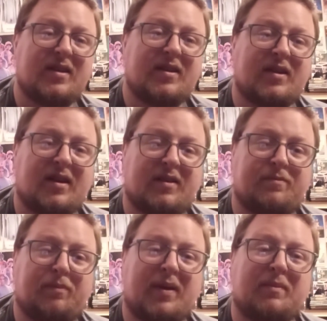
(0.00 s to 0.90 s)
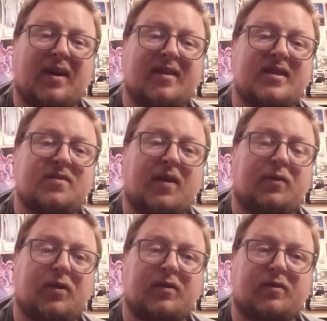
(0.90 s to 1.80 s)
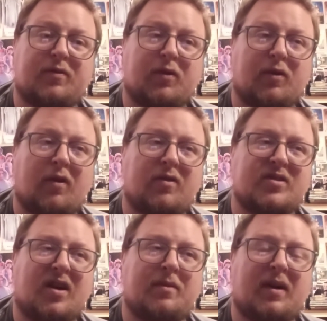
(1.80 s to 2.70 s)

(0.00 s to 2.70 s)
been my least favorite for a long time.